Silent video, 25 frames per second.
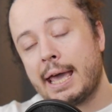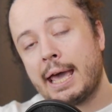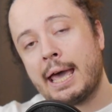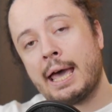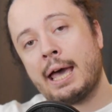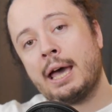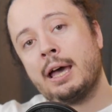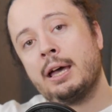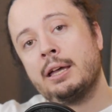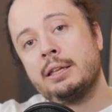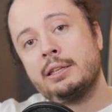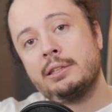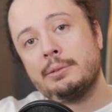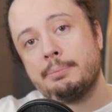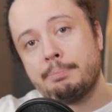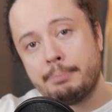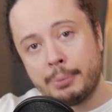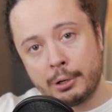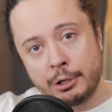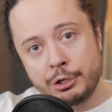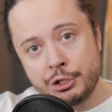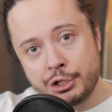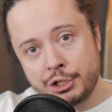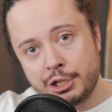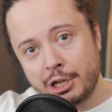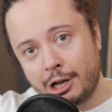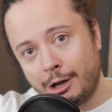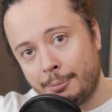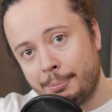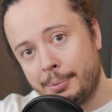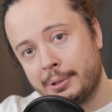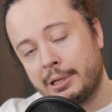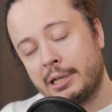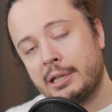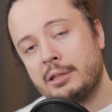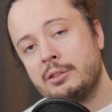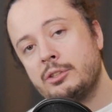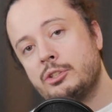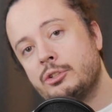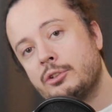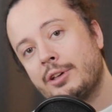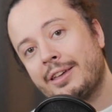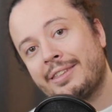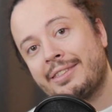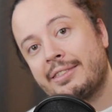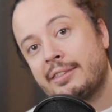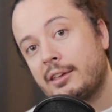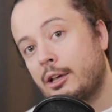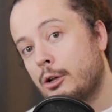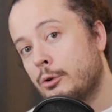ad budget up again to
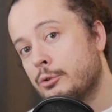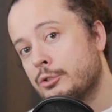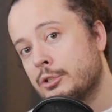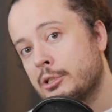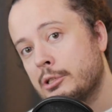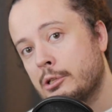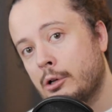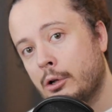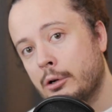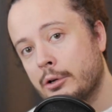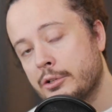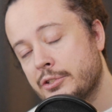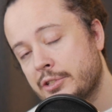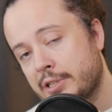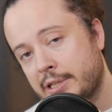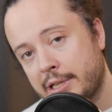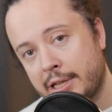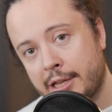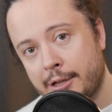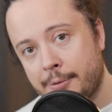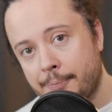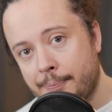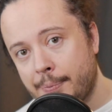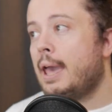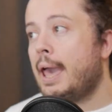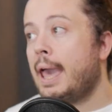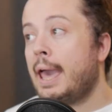$1,000 a day.